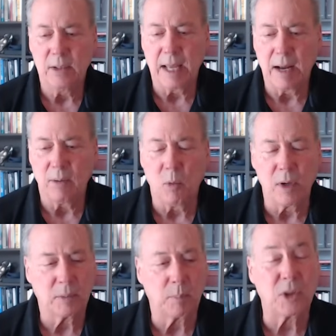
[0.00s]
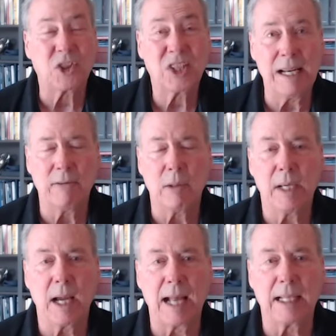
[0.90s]
that was perceived to
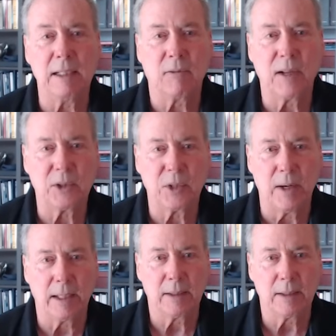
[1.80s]
be highly inflationary.